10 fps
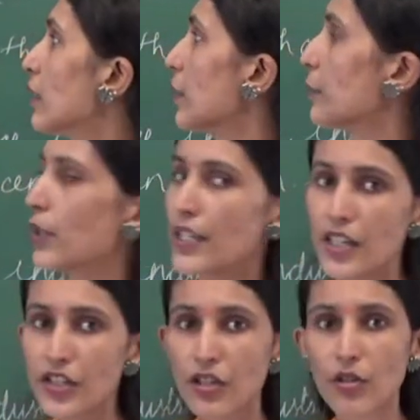the
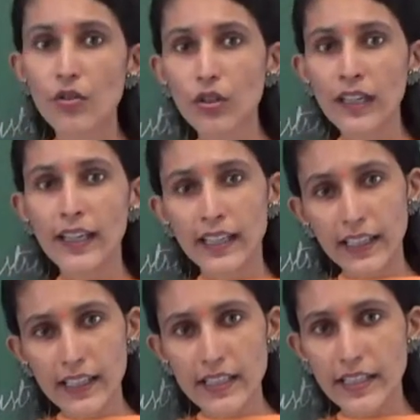British rule in
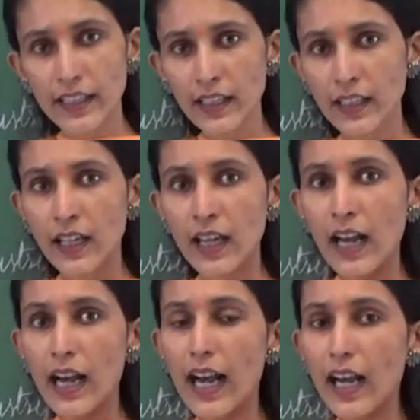India.
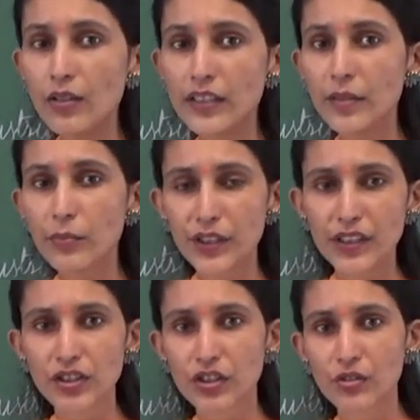How did
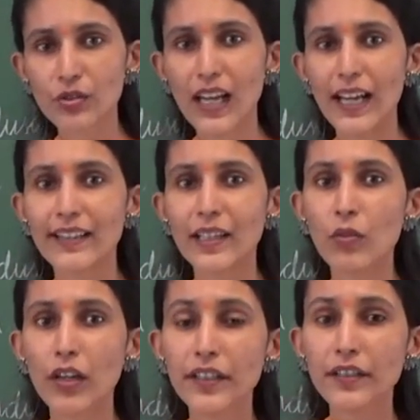British rule? And they
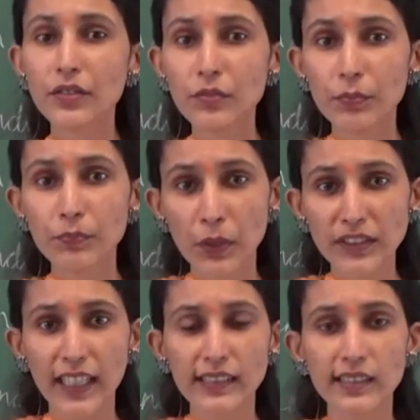wanted to
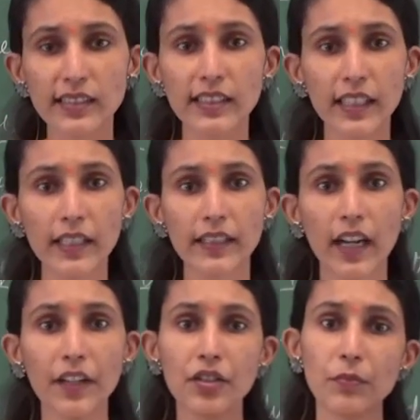possess, see, they
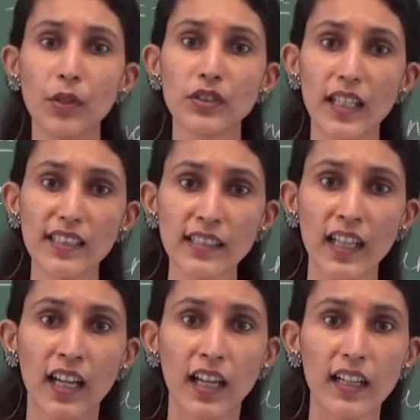tried to possess
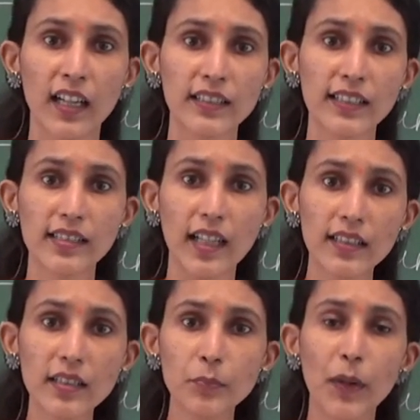the
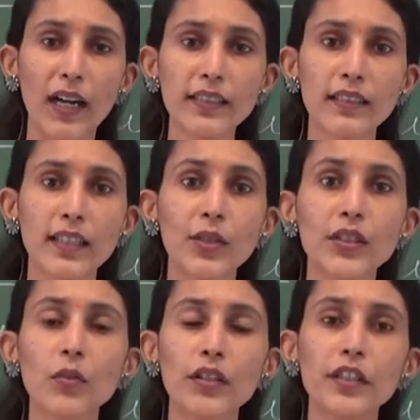southern part. Now
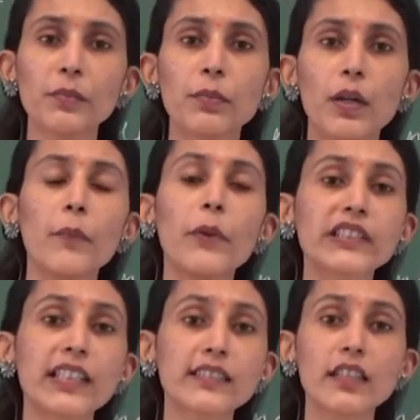they wanted to
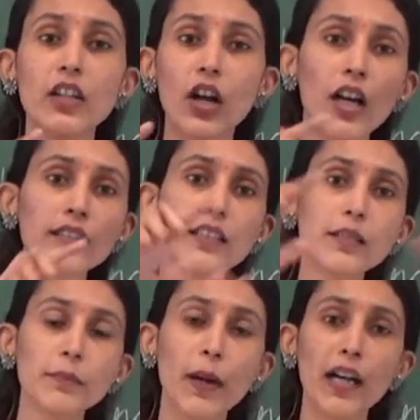possess the
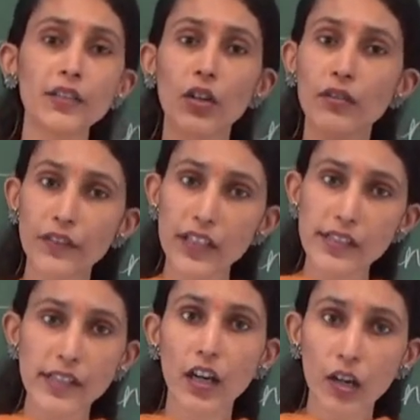northern part of
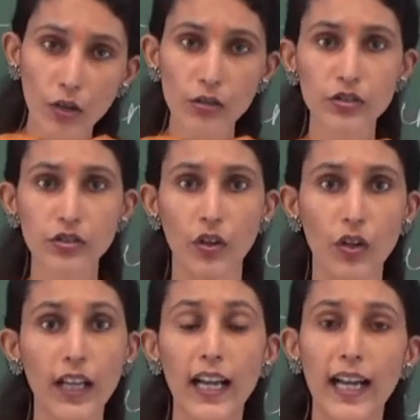India
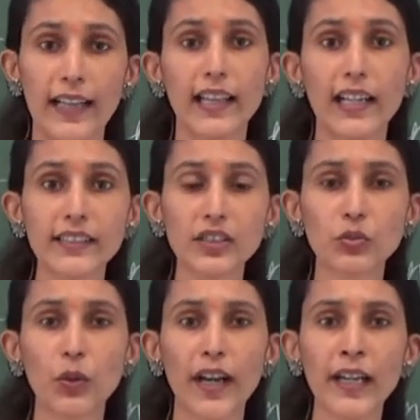also. And that is
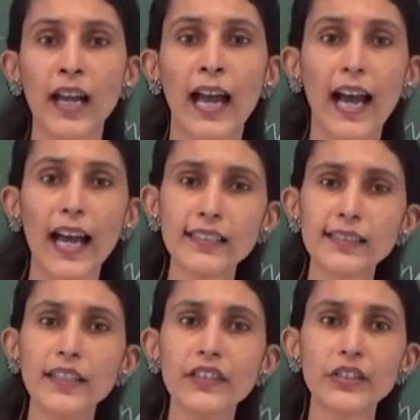why, as
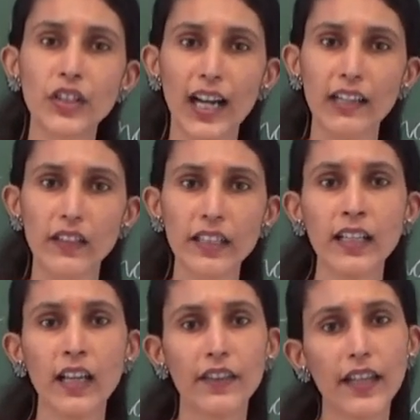they were traveling,
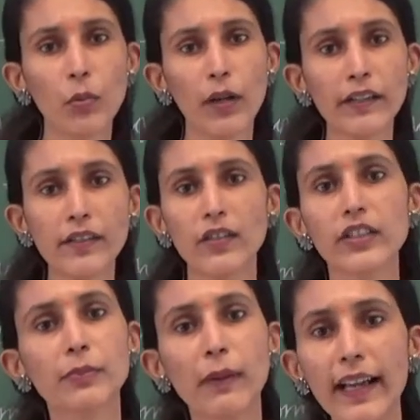they went to
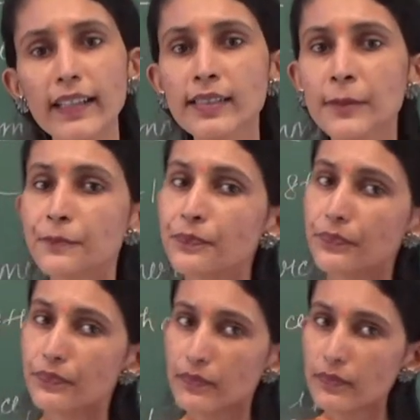this place
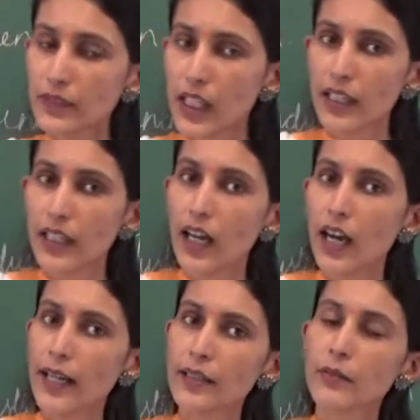
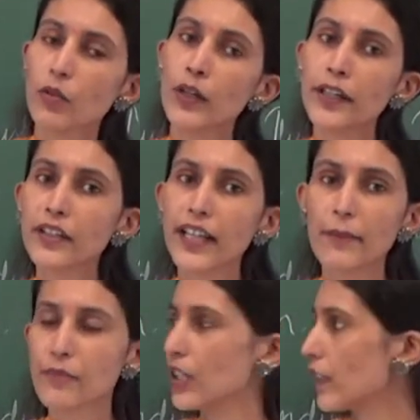and wanted to
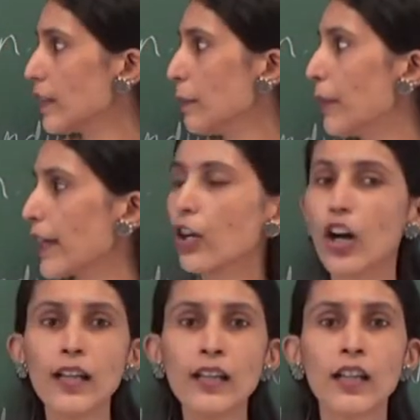capture the
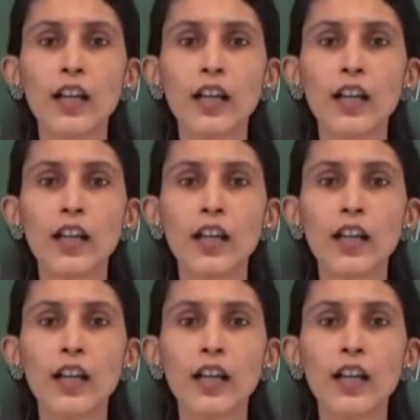Bengal